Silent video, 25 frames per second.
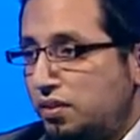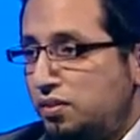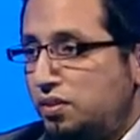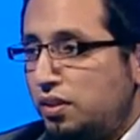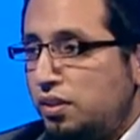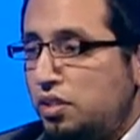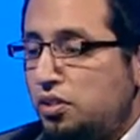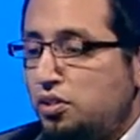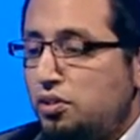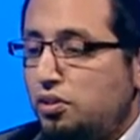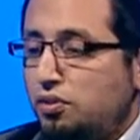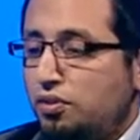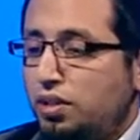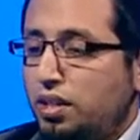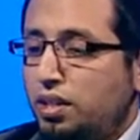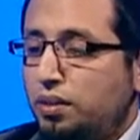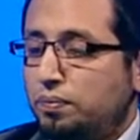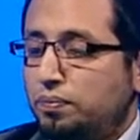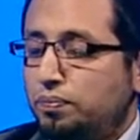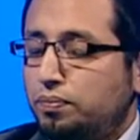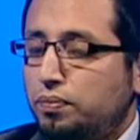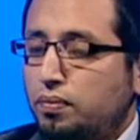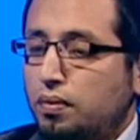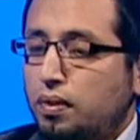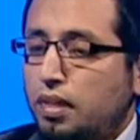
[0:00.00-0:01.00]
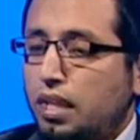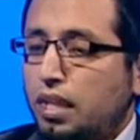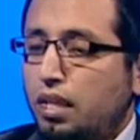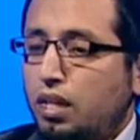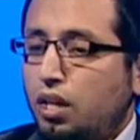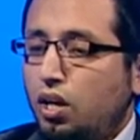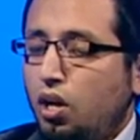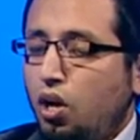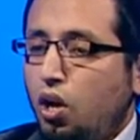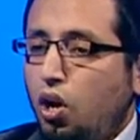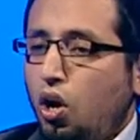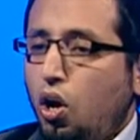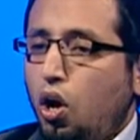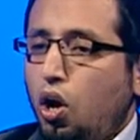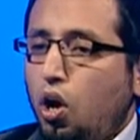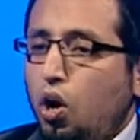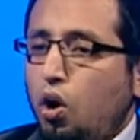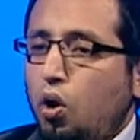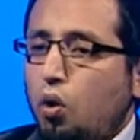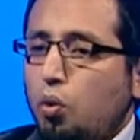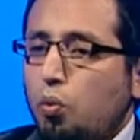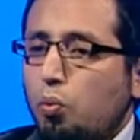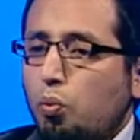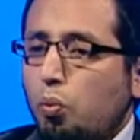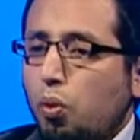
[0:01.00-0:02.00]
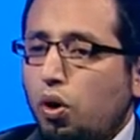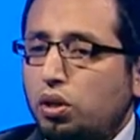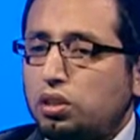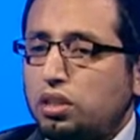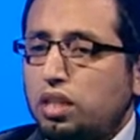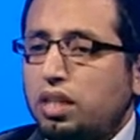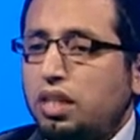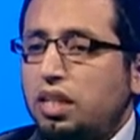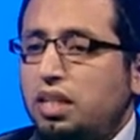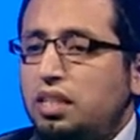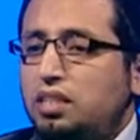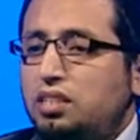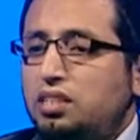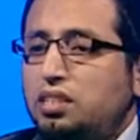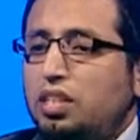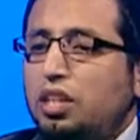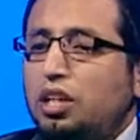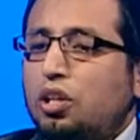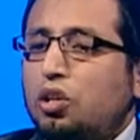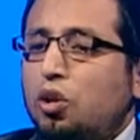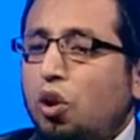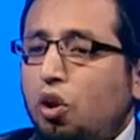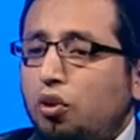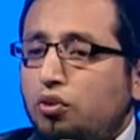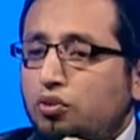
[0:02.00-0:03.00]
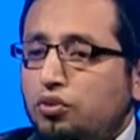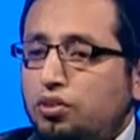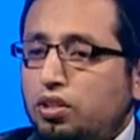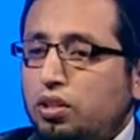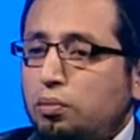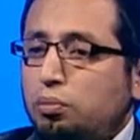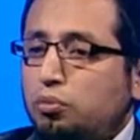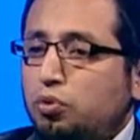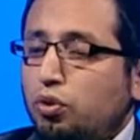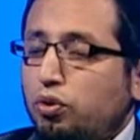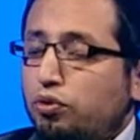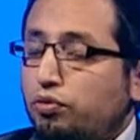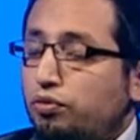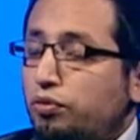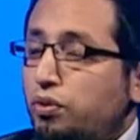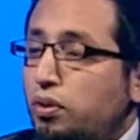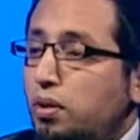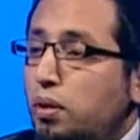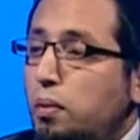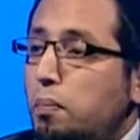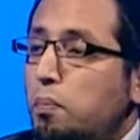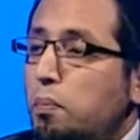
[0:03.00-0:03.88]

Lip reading: century, what is the concept of,